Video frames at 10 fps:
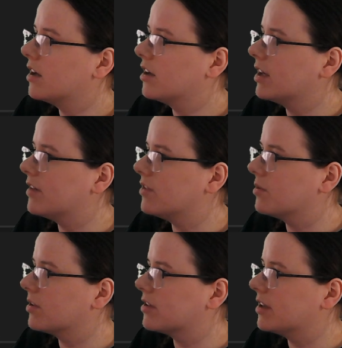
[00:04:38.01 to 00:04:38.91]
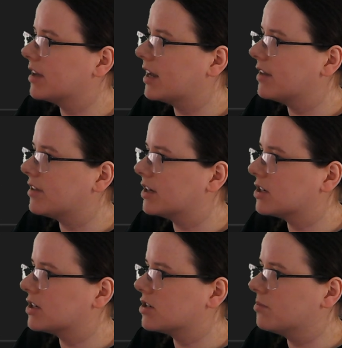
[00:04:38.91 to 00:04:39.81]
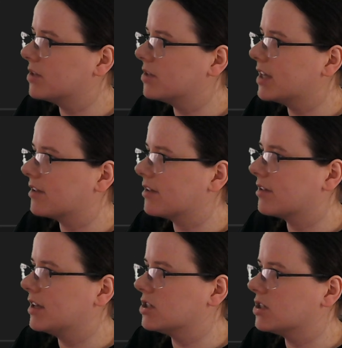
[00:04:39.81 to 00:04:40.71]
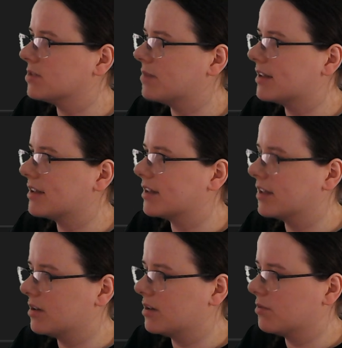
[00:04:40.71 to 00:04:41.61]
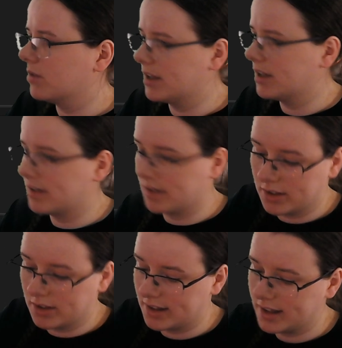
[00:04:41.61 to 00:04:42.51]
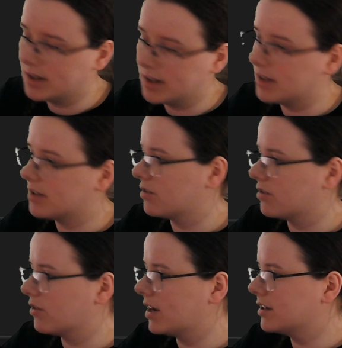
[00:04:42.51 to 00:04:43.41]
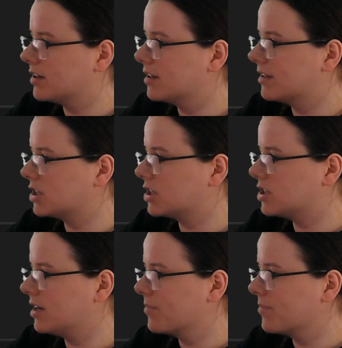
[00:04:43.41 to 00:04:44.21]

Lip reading: if you wanted anything additional, but yes, it's just basically what it is on the tin. It's a grade texture.